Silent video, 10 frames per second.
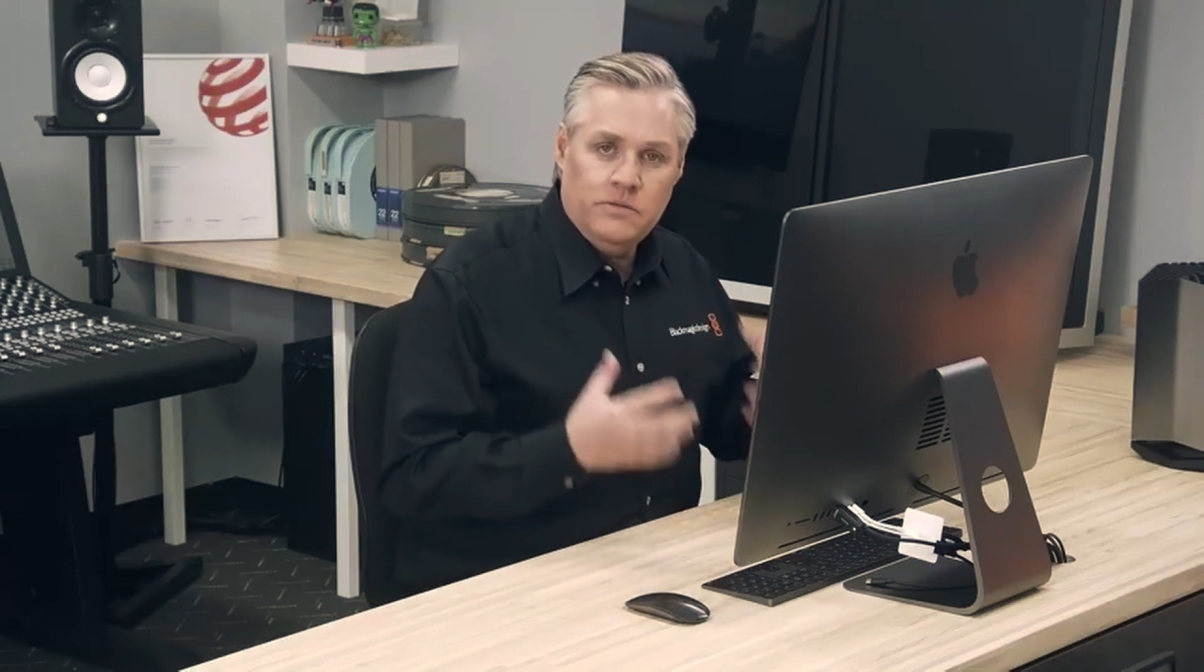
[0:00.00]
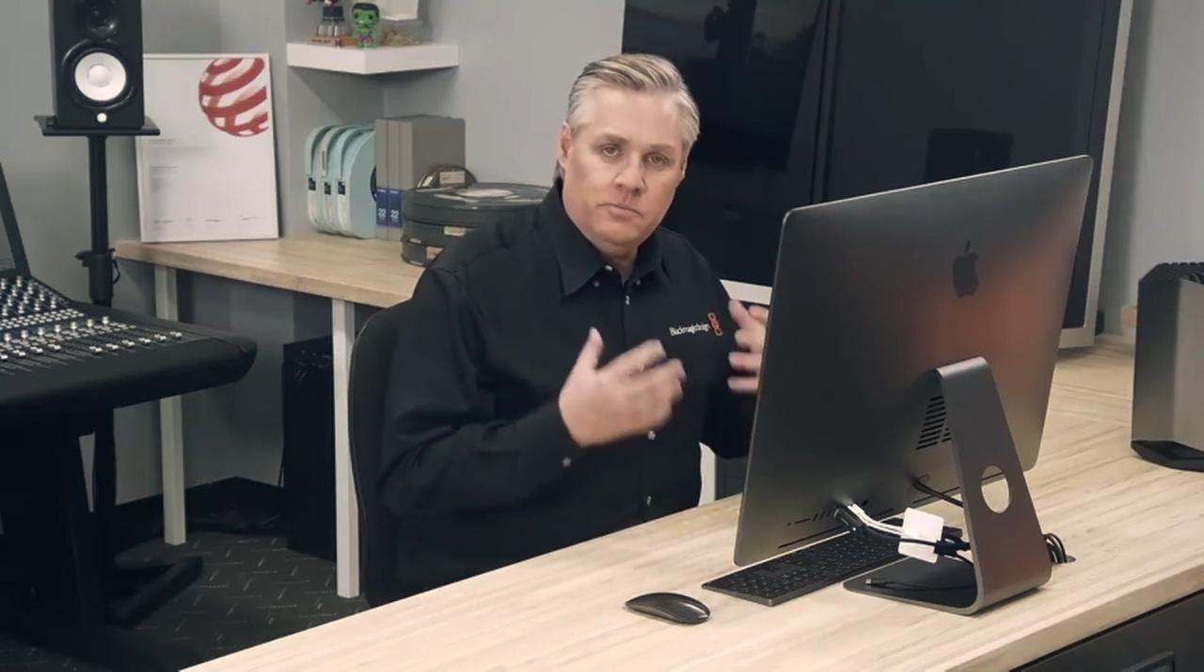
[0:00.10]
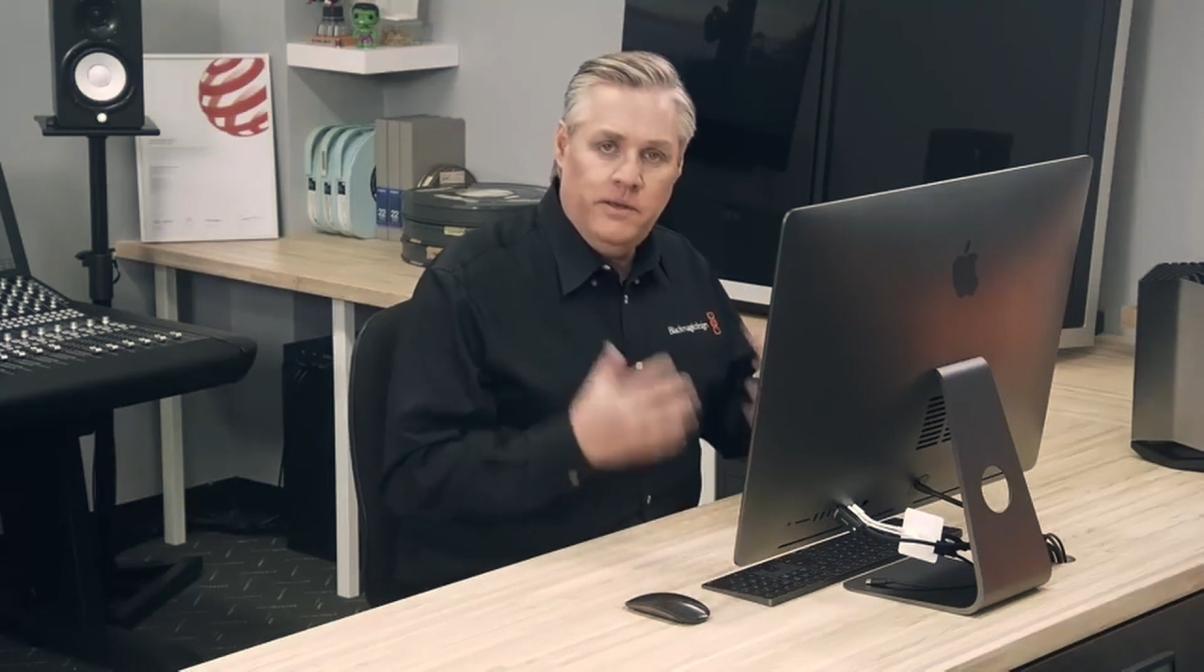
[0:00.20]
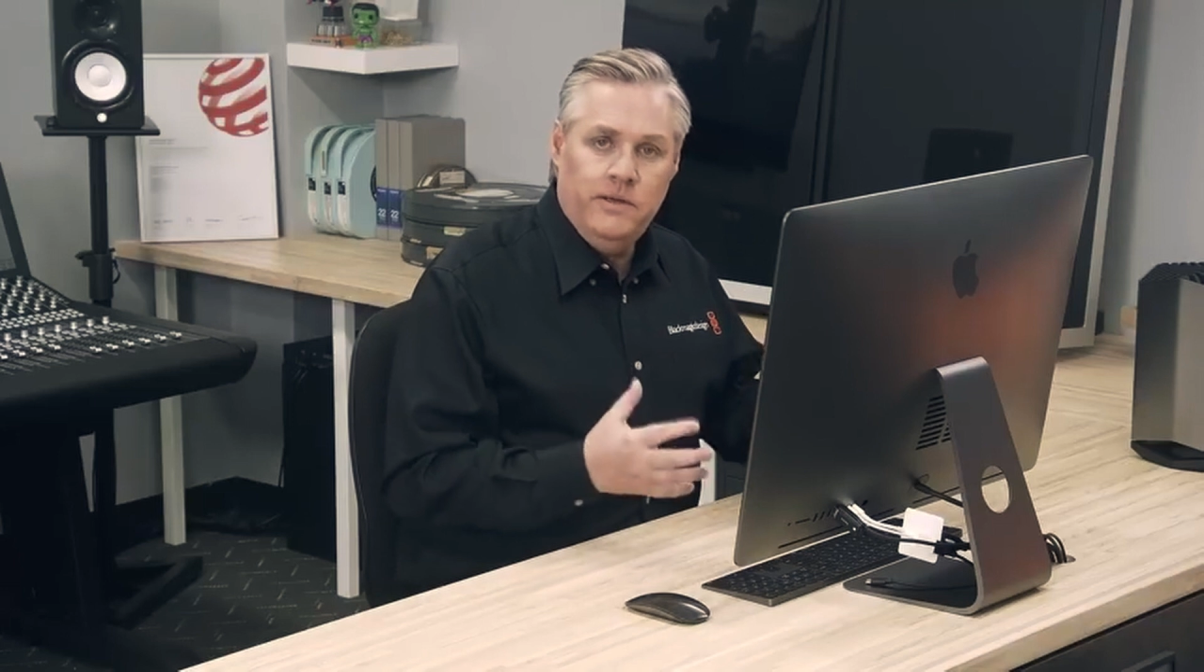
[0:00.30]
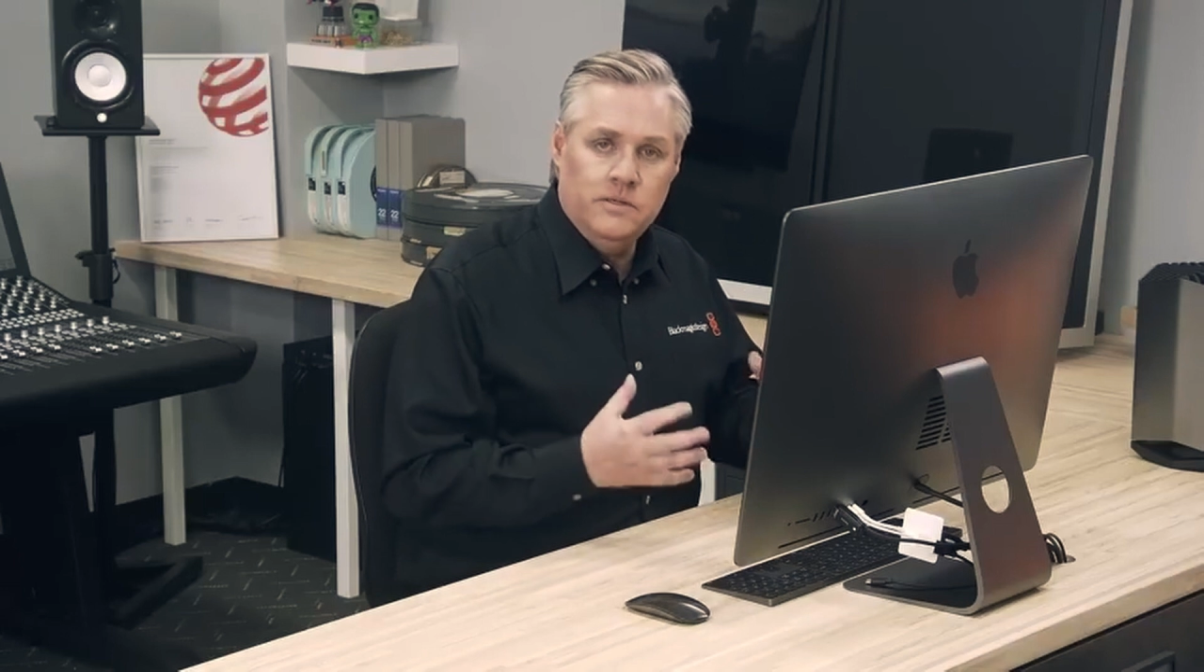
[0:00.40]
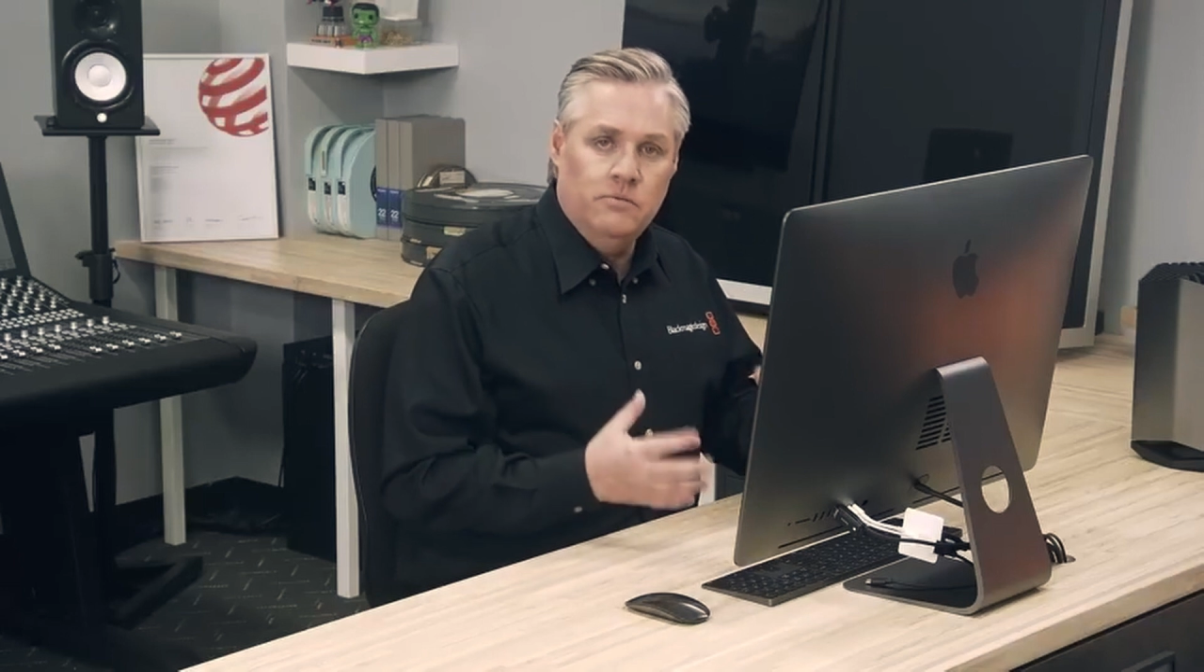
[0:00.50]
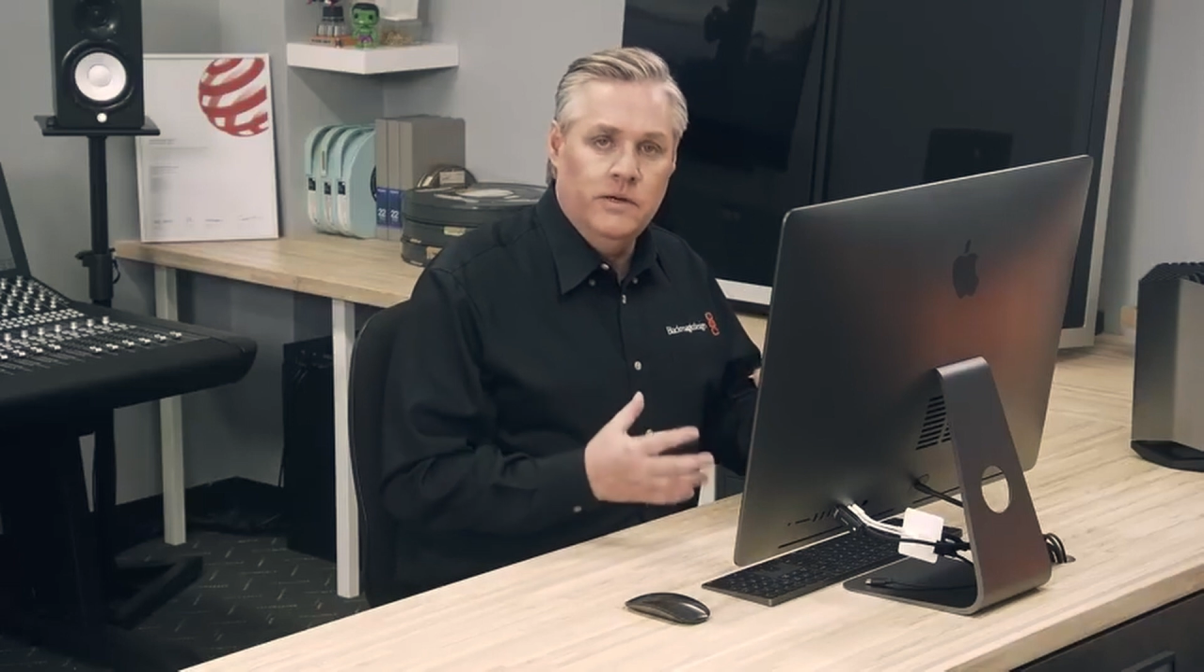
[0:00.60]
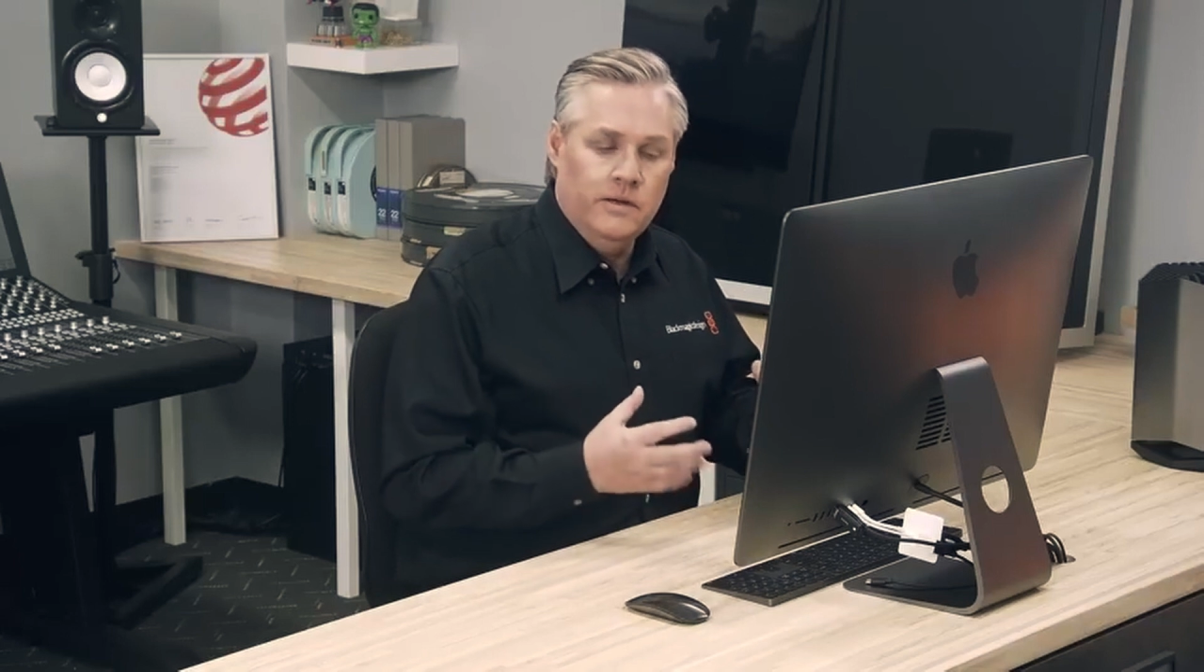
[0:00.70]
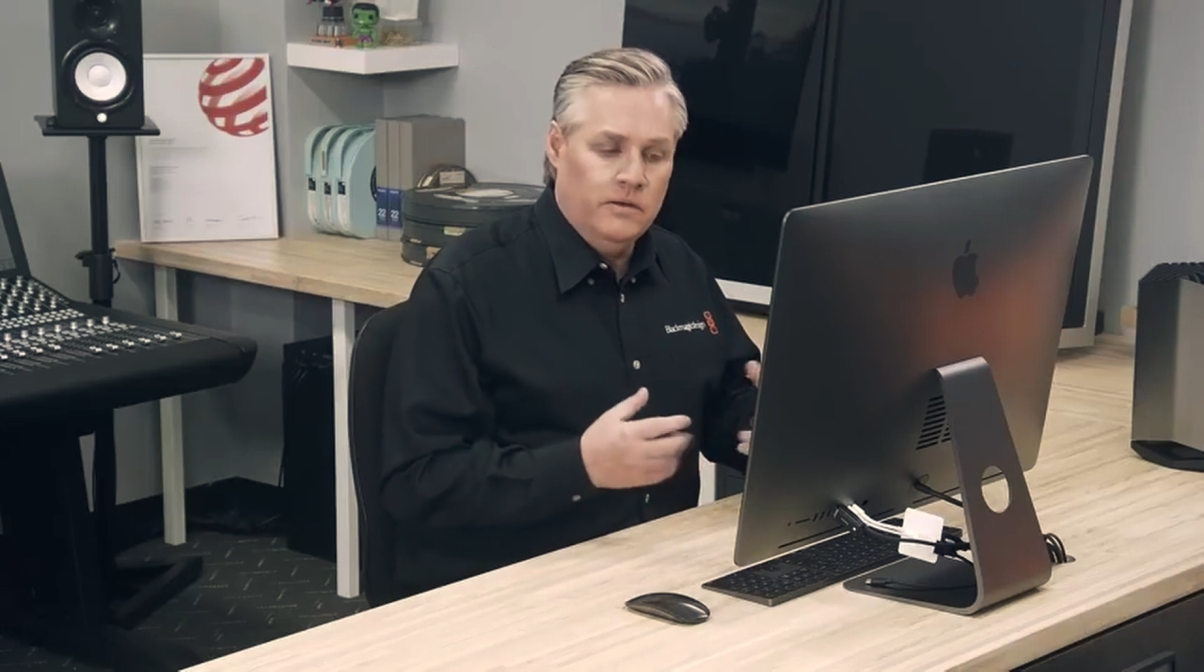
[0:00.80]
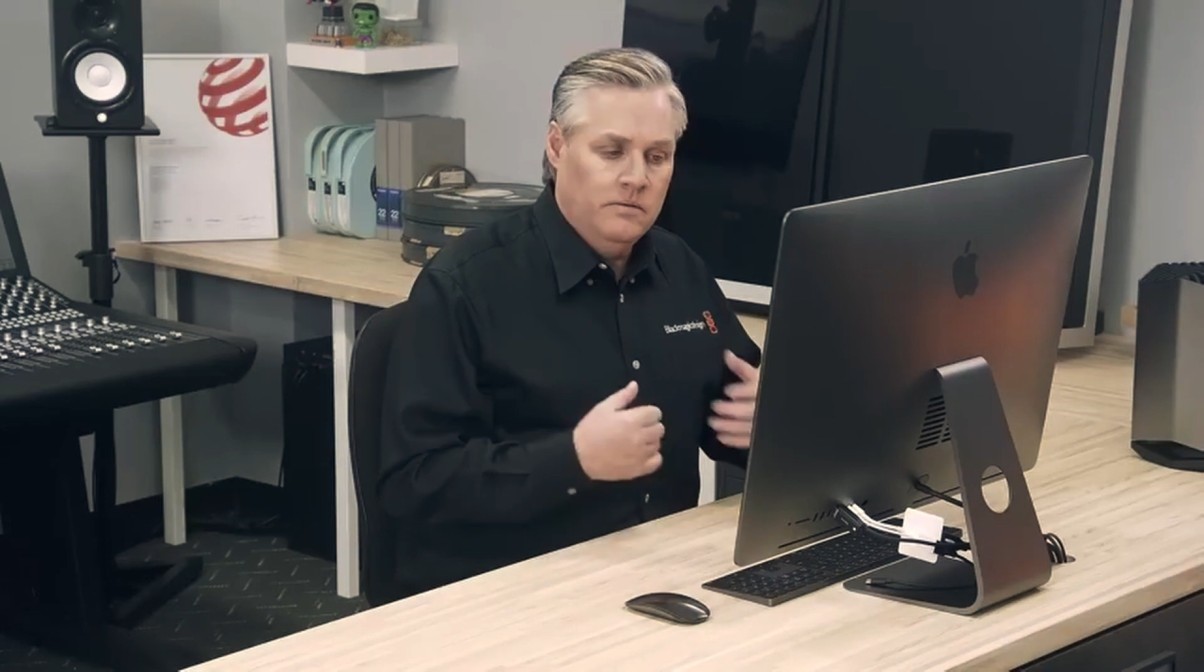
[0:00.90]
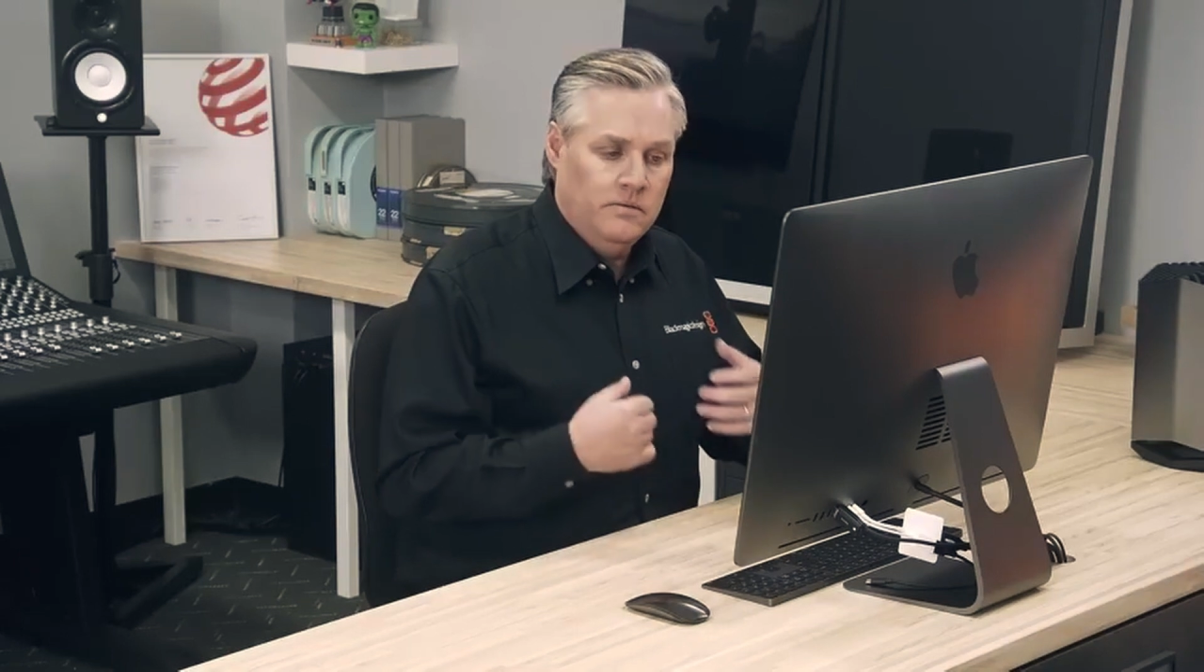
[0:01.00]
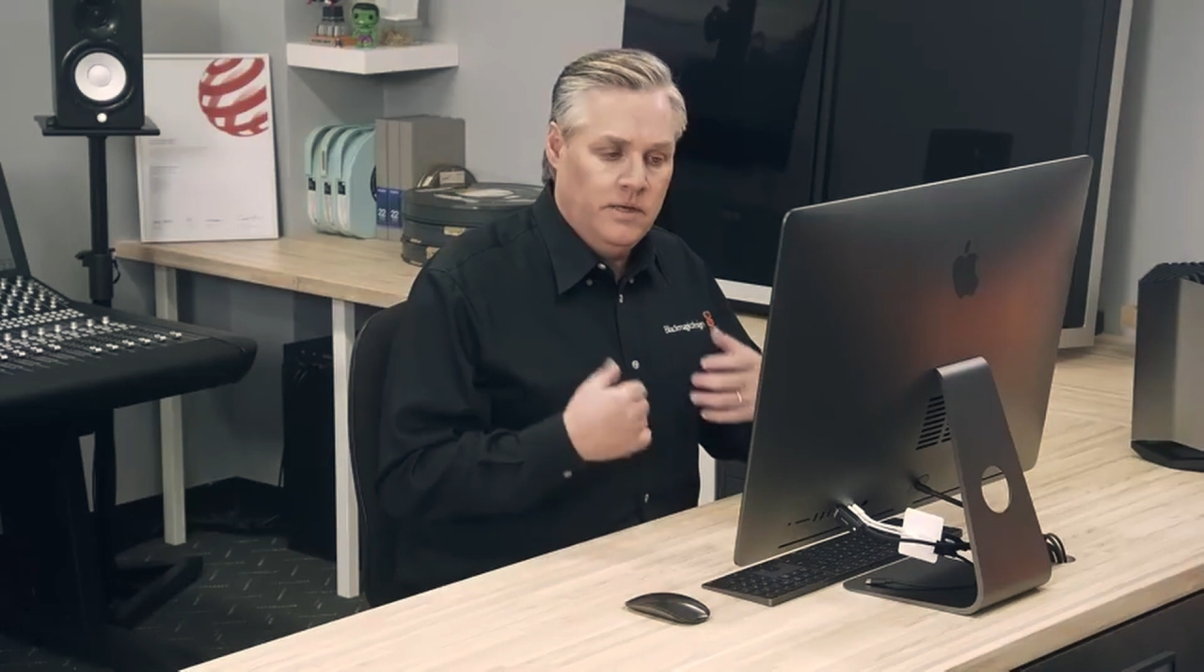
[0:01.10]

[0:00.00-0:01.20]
speed is a real